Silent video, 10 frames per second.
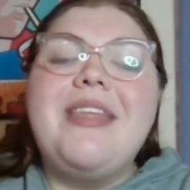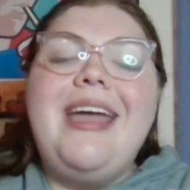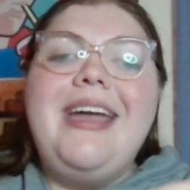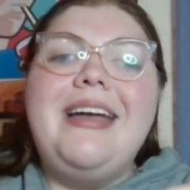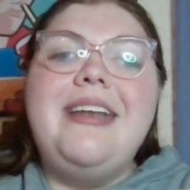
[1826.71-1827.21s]

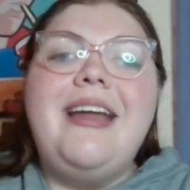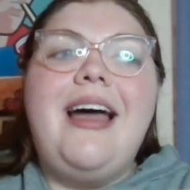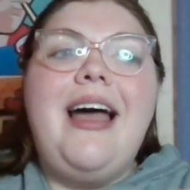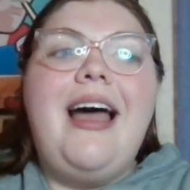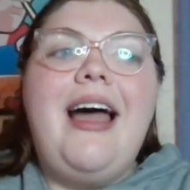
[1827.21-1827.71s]
And
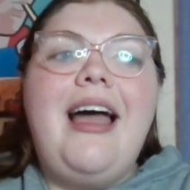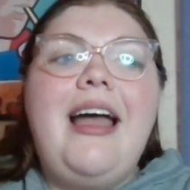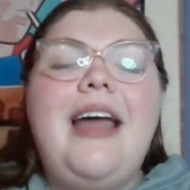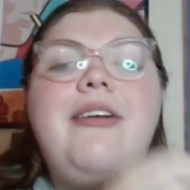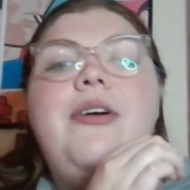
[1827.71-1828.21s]

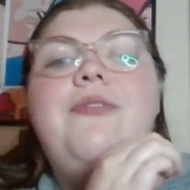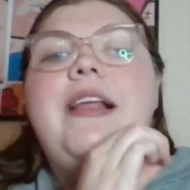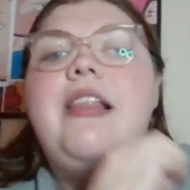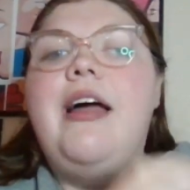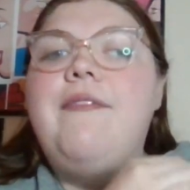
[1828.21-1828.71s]
I don't know
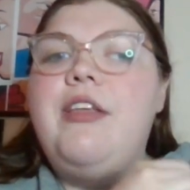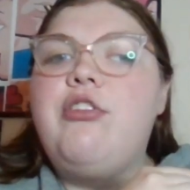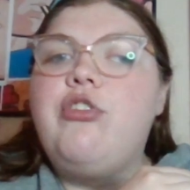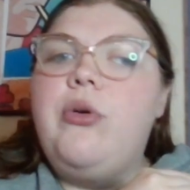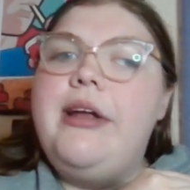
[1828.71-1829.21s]
if I loved
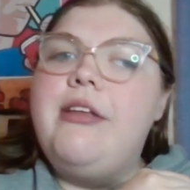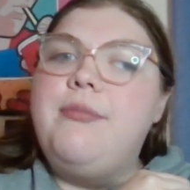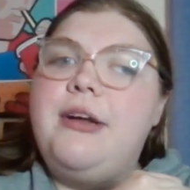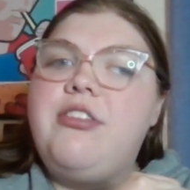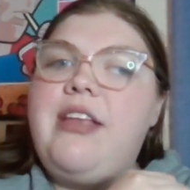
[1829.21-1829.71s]
this story as
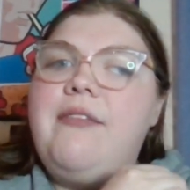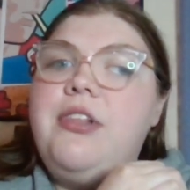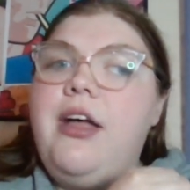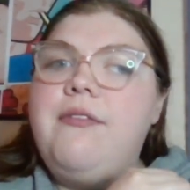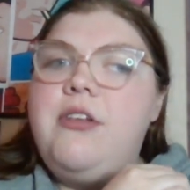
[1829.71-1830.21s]
much as I've
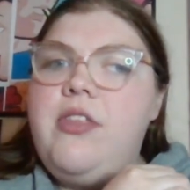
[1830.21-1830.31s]
loved